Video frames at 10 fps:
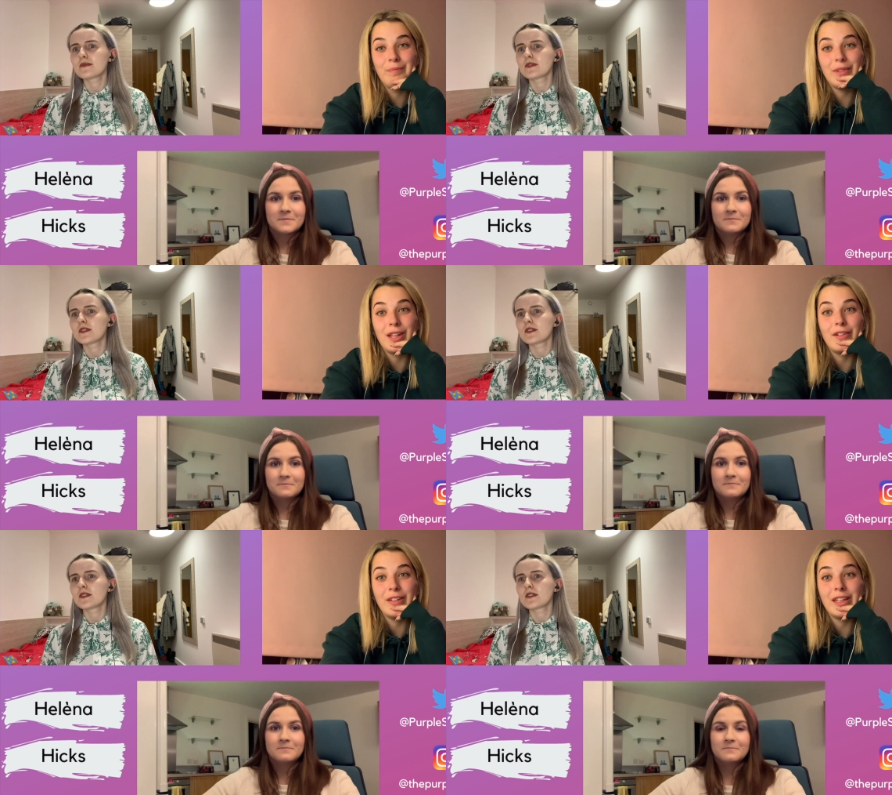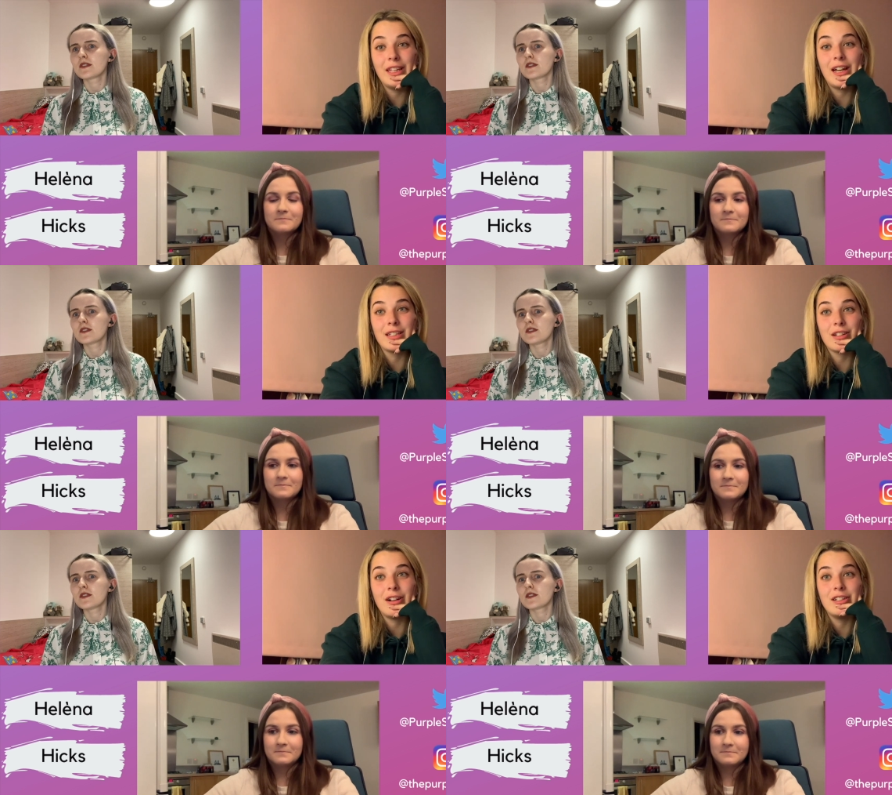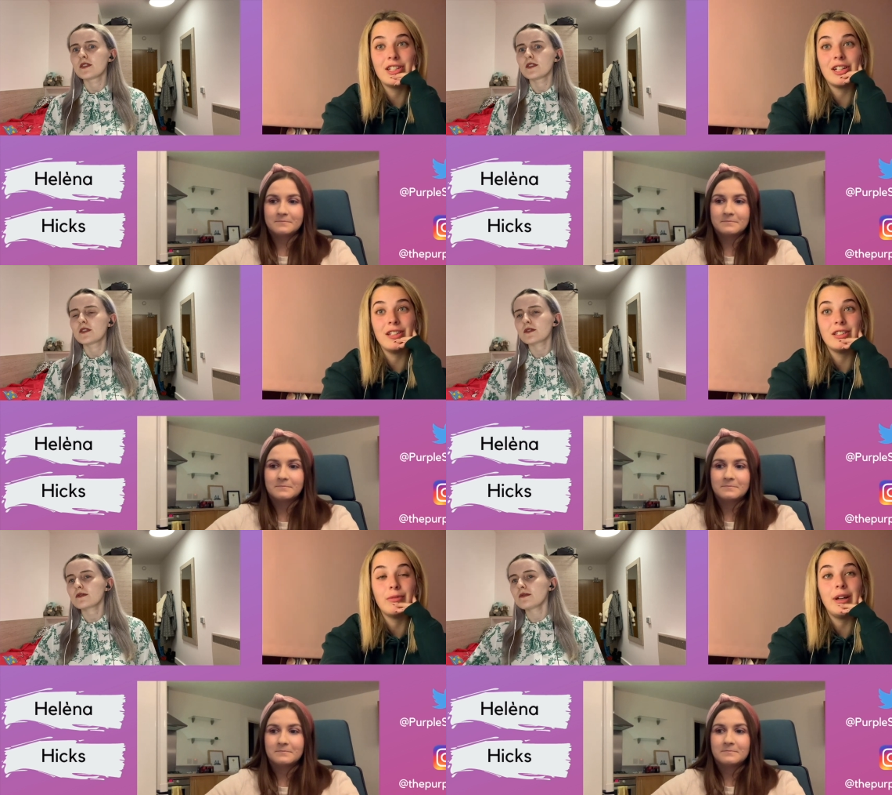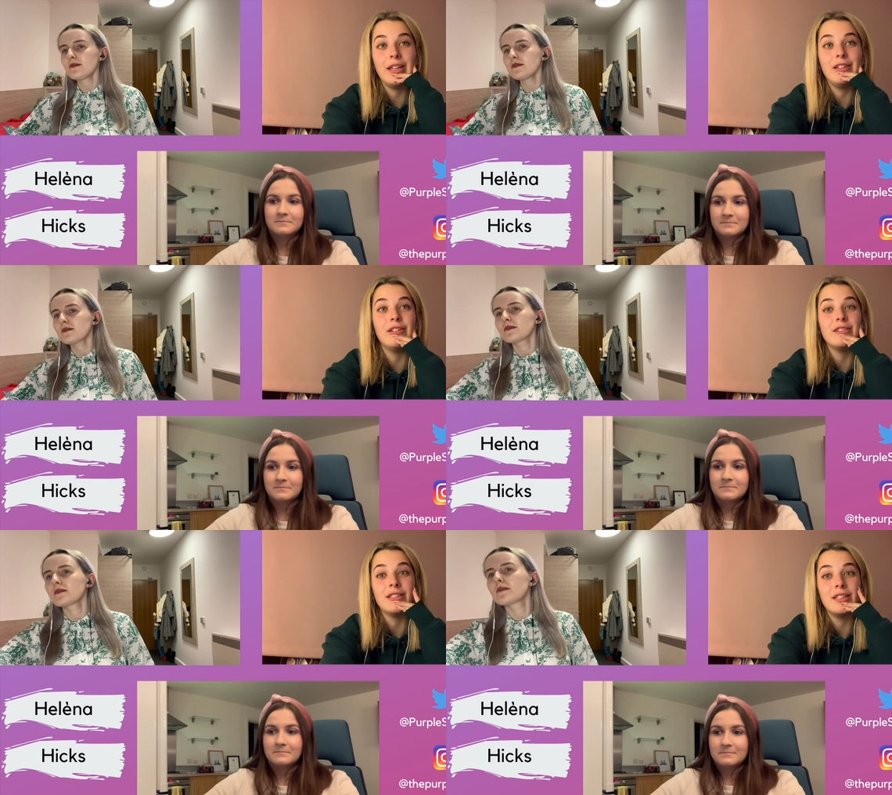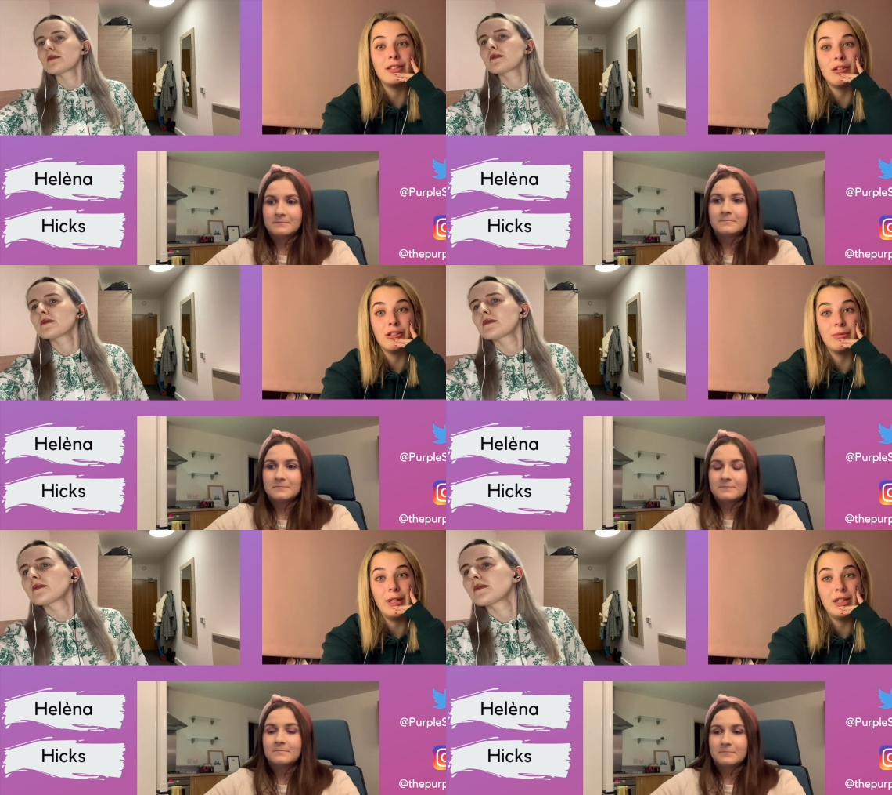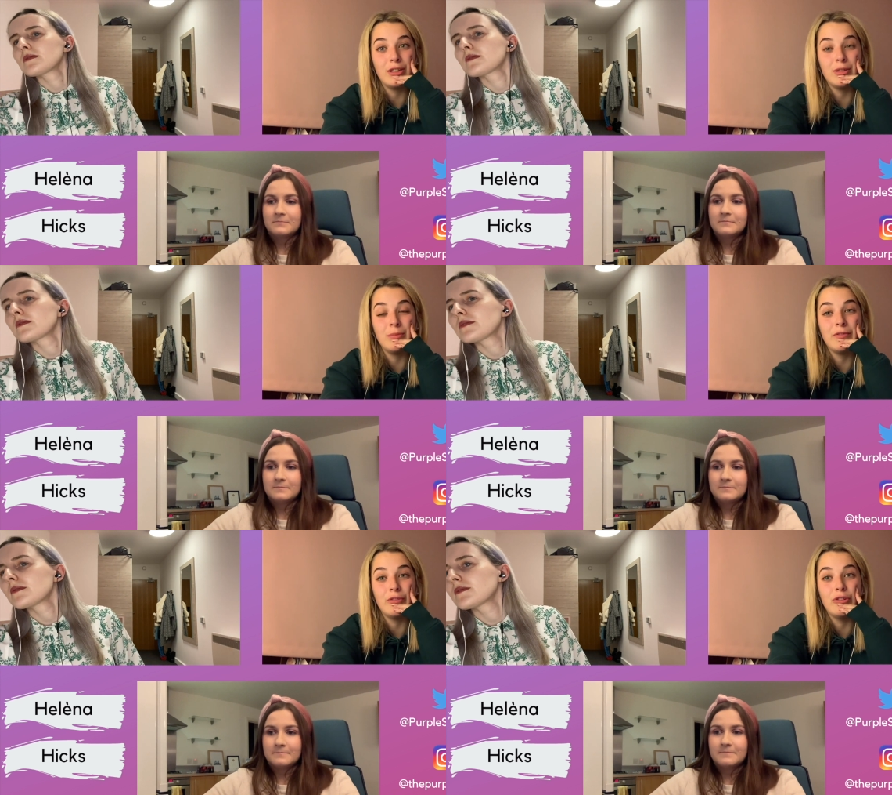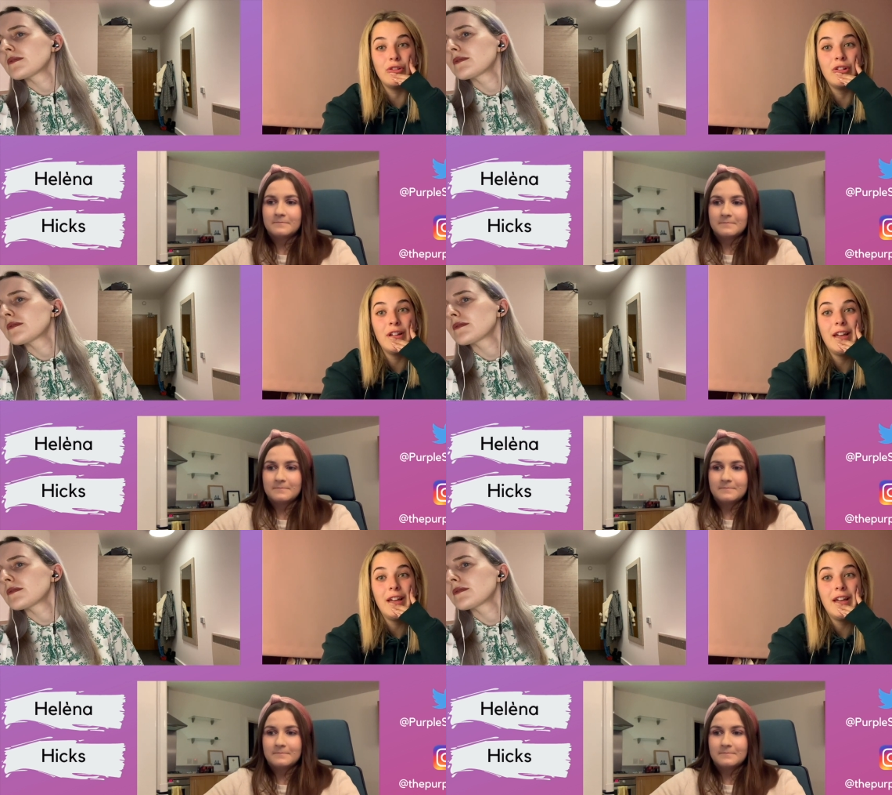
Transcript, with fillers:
Speaker 1: And I think he has kind of changed the way he uses his social media to before,